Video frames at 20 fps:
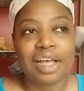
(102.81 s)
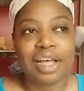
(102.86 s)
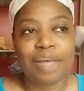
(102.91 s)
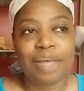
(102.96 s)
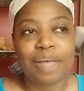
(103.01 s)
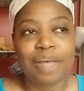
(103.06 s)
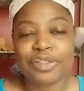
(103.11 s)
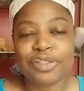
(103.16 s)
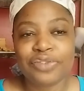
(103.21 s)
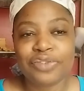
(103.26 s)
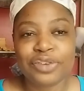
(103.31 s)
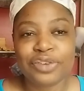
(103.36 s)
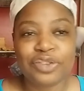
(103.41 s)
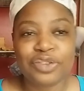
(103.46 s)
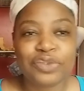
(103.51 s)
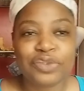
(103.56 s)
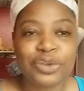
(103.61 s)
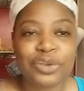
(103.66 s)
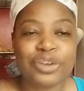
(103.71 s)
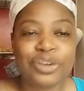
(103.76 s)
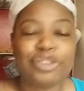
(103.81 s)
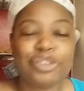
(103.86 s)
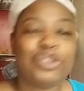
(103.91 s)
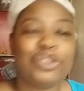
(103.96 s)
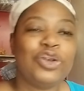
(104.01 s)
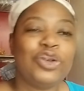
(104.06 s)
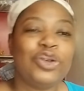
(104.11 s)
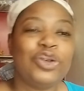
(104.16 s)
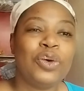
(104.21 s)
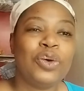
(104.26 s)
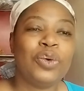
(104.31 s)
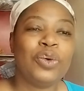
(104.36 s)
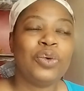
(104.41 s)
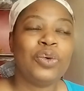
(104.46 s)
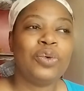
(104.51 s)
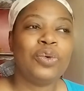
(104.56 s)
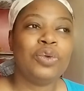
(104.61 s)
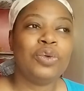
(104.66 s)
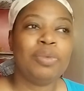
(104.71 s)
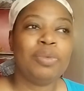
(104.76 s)
I'm on the first floor,
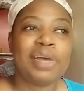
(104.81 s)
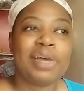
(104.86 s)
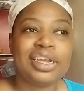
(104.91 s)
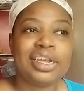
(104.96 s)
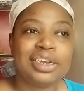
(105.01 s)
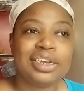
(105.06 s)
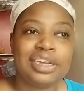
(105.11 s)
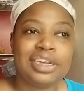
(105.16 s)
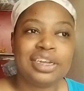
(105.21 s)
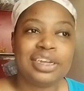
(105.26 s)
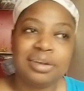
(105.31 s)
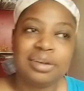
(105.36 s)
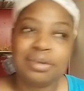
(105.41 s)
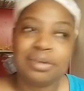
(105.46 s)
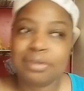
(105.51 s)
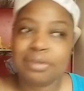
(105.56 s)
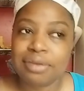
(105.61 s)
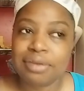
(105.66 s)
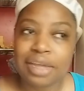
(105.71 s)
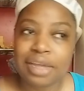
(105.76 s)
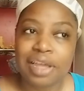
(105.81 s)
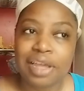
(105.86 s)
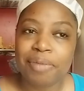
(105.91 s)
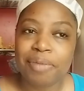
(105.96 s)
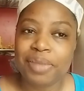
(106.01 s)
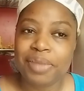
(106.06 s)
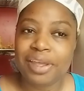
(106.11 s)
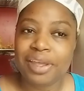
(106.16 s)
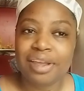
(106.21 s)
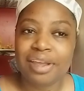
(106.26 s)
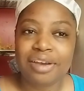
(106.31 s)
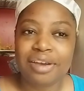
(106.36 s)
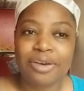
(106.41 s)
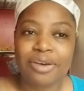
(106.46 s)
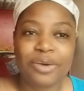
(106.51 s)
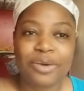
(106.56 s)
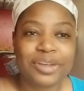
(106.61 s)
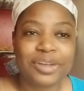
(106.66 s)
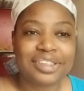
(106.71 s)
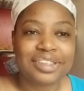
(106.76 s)
so you might hear ambient
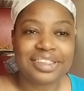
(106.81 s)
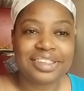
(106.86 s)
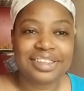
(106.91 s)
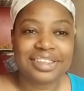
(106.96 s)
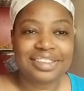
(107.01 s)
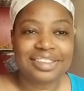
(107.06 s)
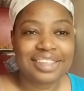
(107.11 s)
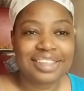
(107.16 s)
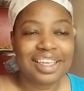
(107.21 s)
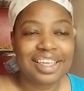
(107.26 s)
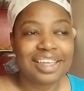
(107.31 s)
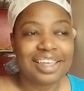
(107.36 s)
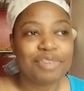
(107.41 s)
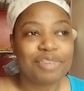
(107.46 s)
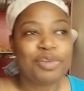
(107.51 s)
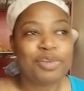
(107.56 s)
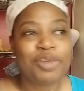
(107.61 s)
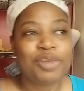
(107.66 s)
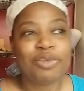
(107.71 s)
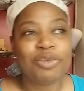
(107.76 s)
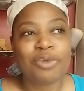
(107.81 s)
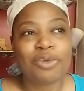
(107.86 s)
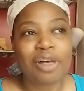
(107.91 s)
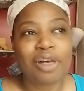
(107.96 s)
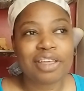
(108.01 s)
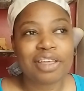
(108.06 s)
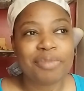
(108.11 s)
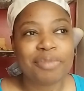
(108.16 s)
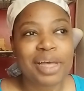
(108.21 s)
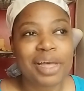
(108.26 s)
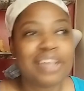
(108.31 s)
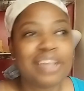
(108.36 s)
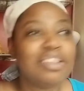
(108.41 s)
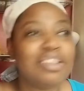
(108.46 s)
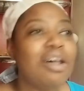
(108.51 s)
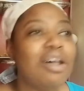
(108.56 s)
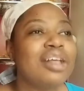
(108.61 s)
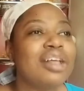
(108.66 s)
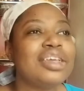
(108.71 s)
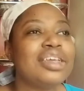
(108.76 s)
noises like people walking by
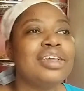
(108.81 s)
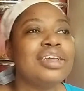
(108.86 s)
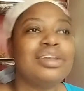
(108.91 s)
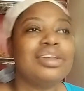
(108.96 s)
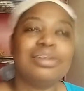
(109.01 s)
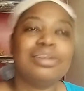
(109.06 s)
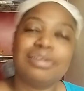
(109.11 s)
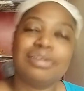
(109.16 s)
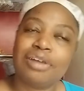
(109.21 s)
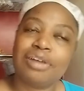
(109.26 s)
talking,